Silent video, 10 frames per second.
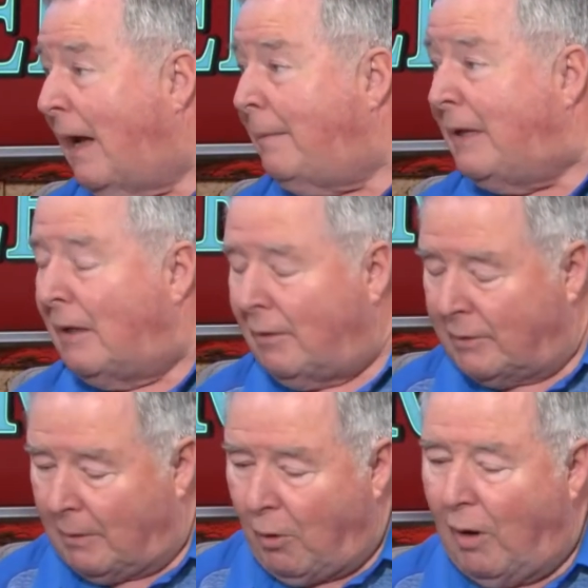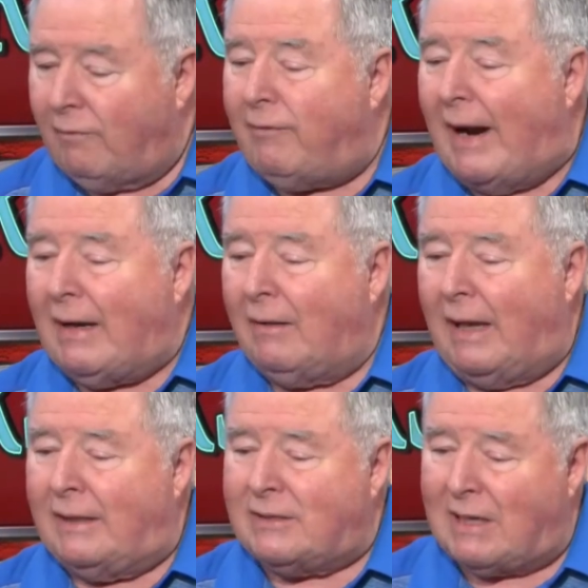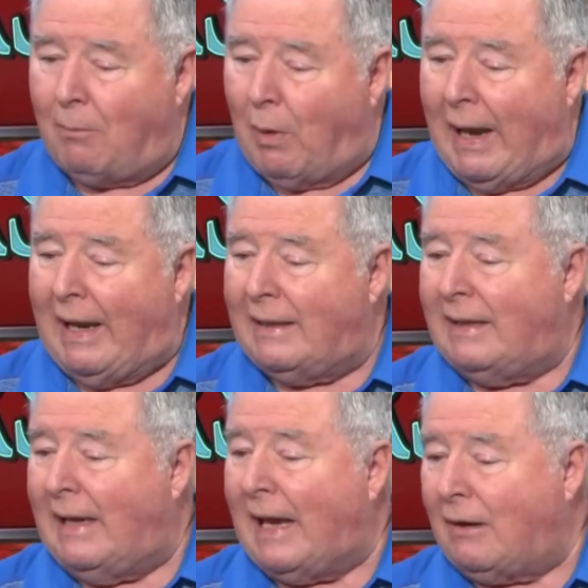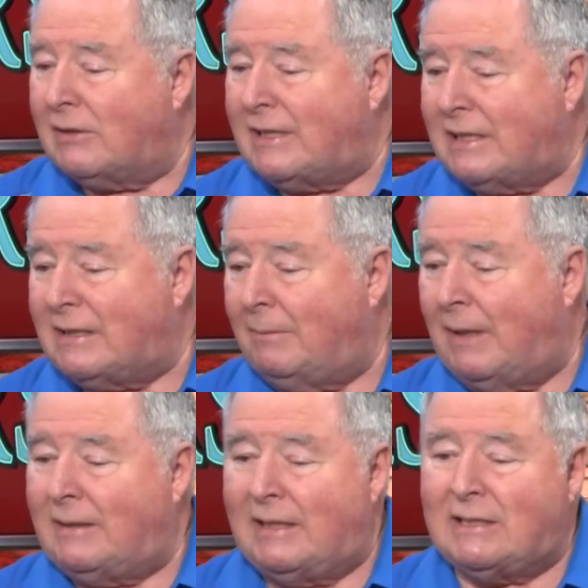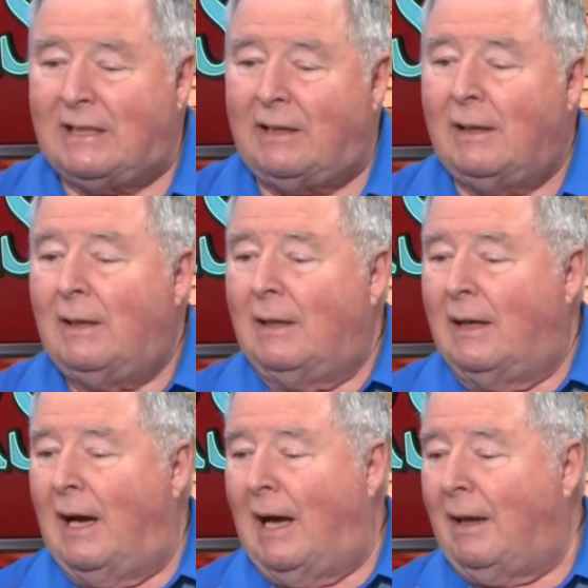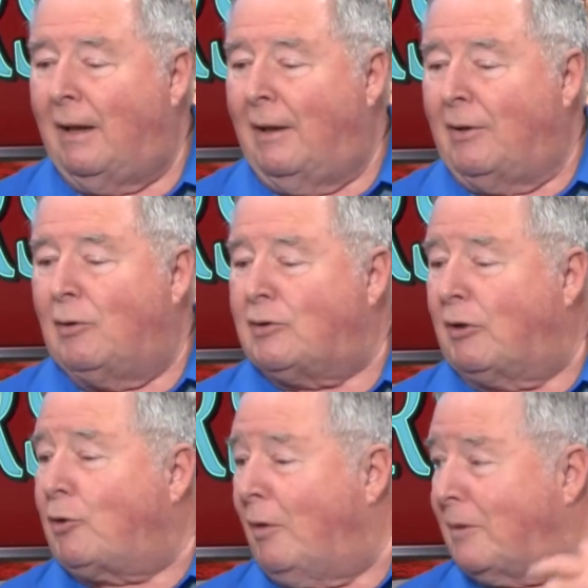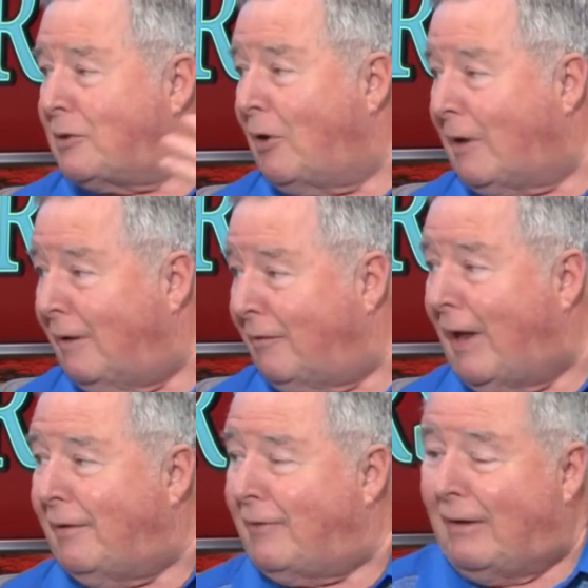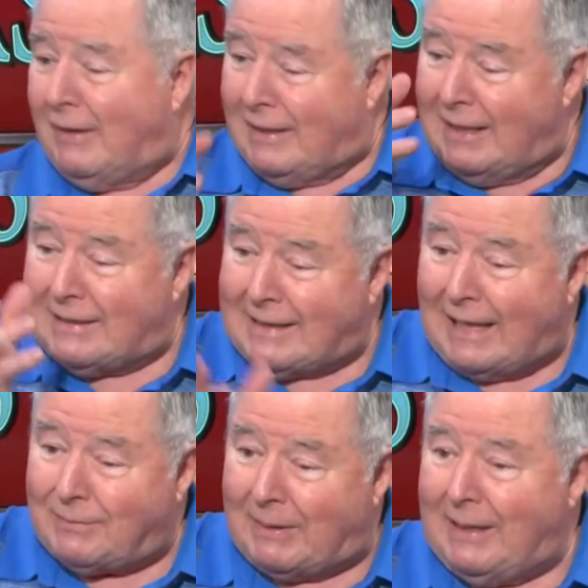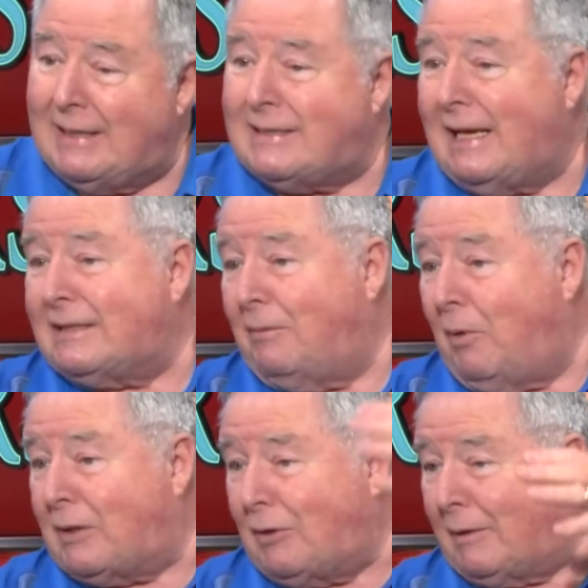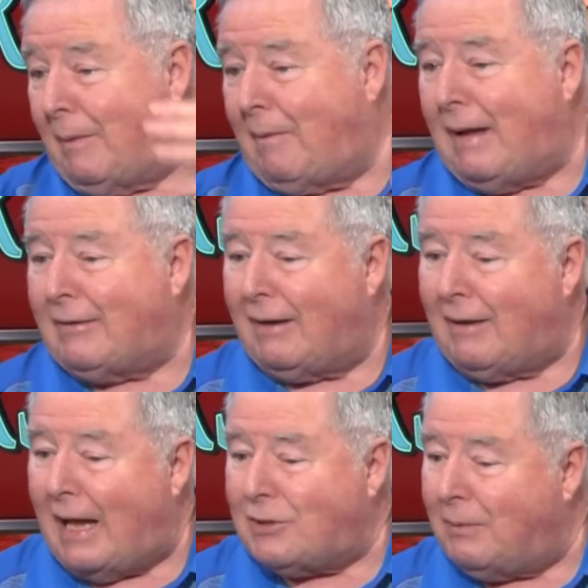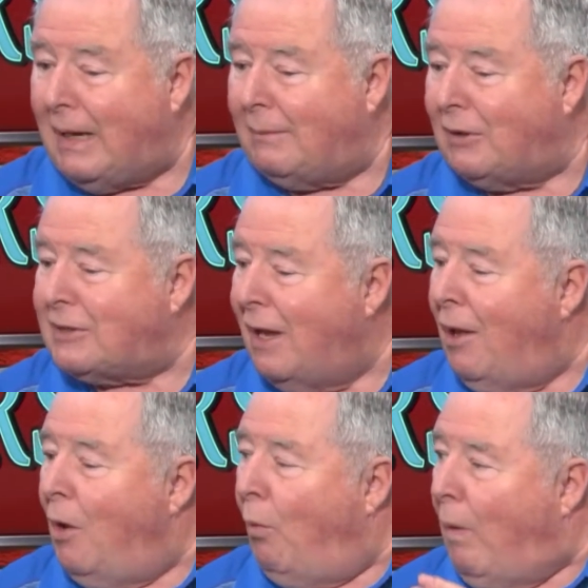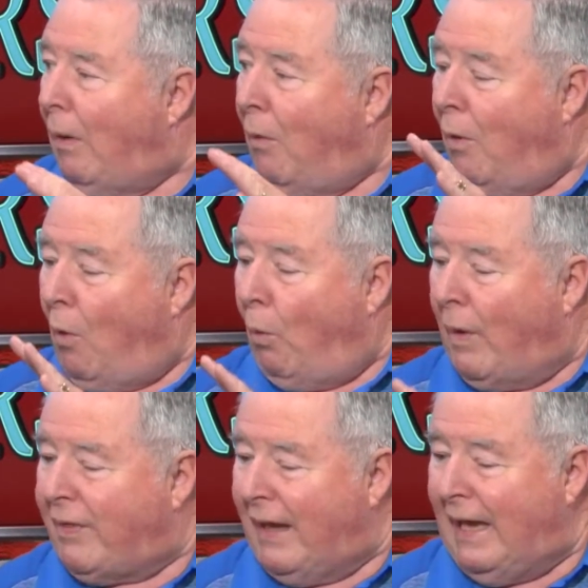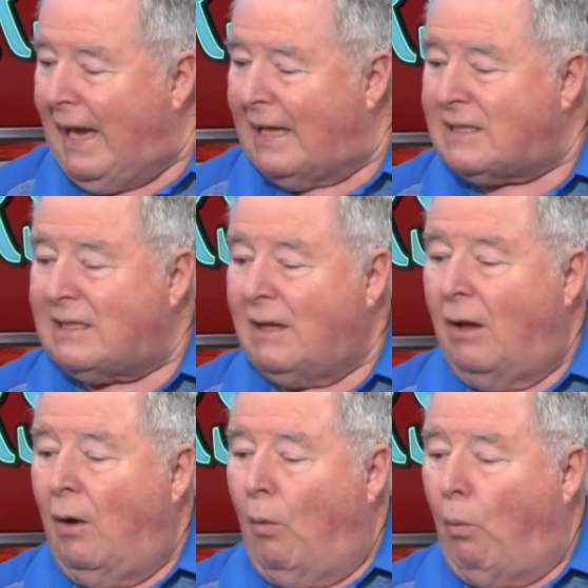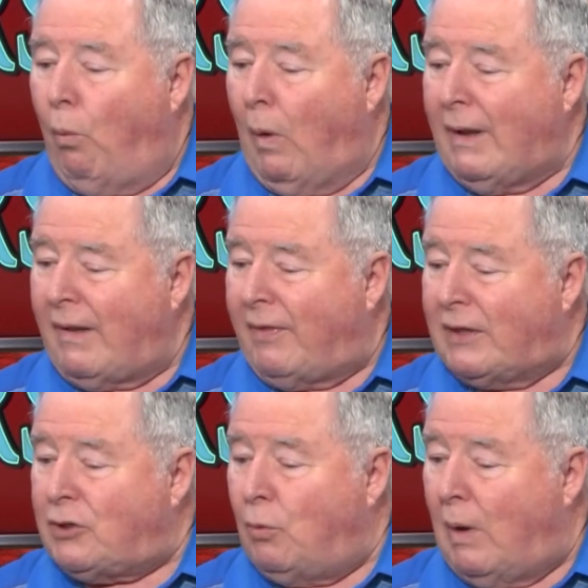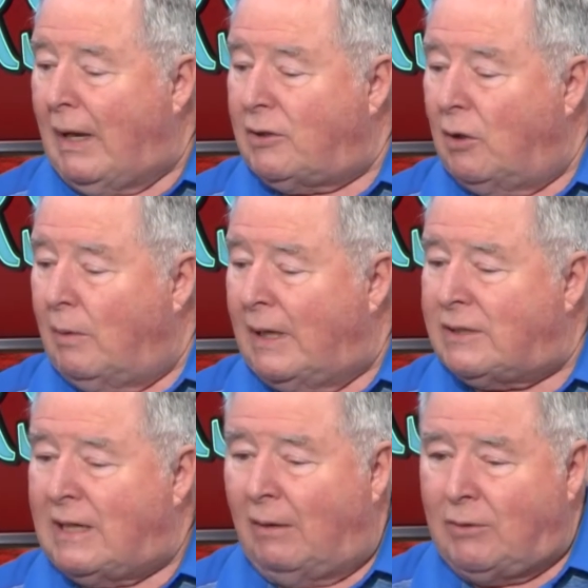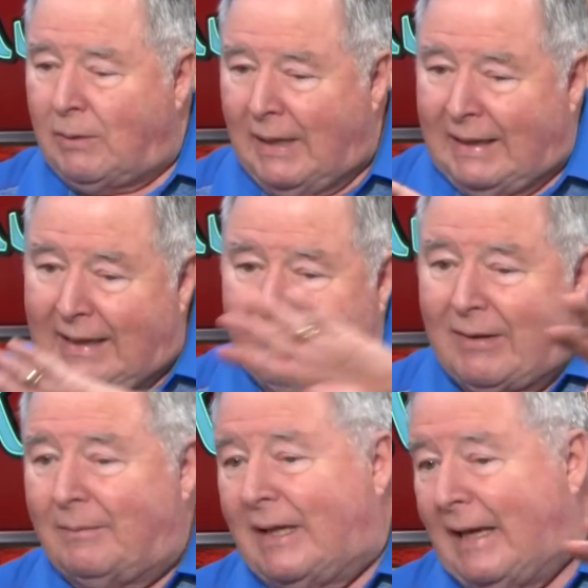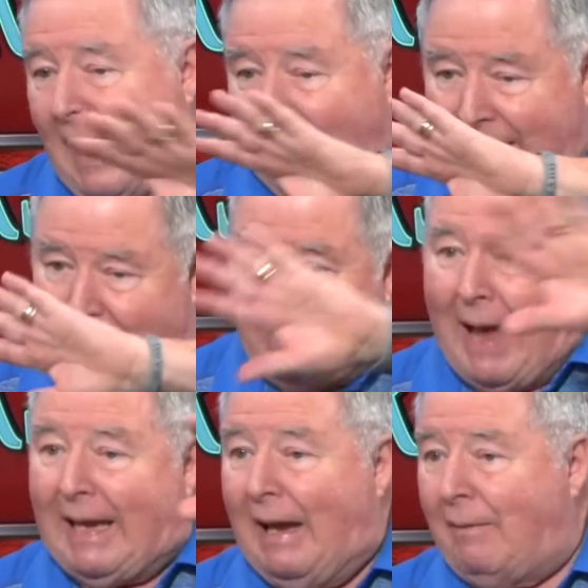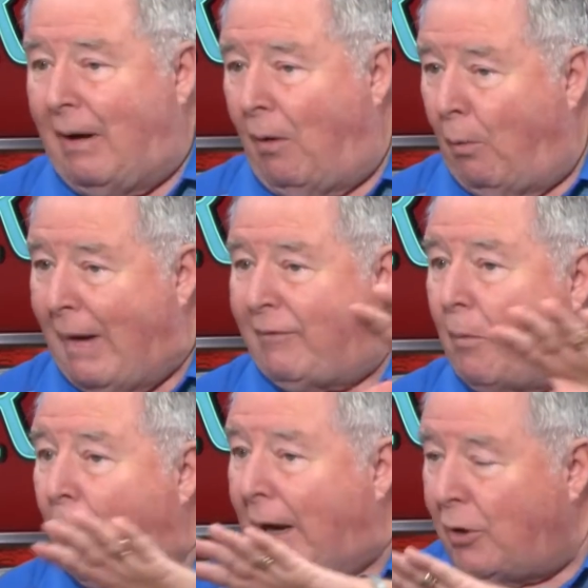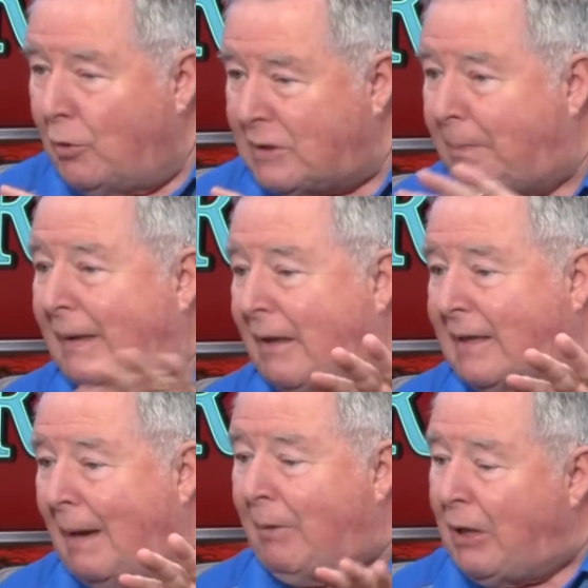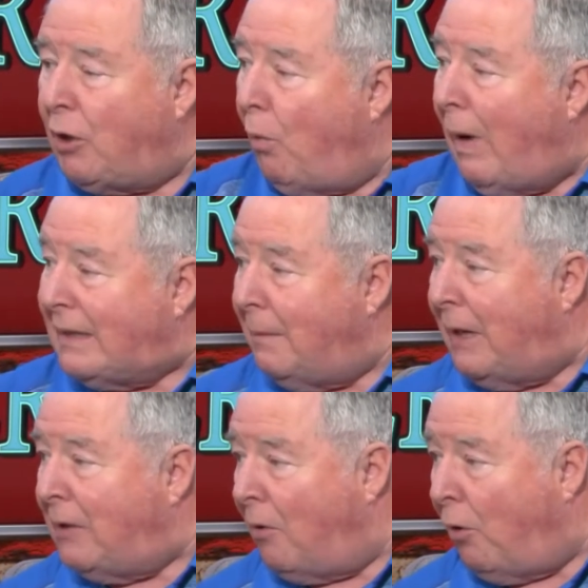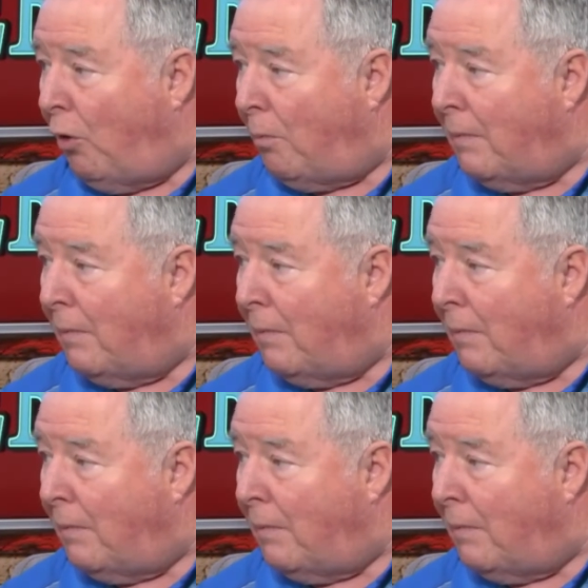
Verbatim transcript: I mean, they're, they're all vital in some way in the ecosystem. Uh, Disney uh, used the term the circle of life. You know, and it starts with the insects and works all the way around to the larger animals. Well, with ants, one of the things you want to do is, you know, you can give them the yard and the back area away from where you spend the time, but you don't want them in your home.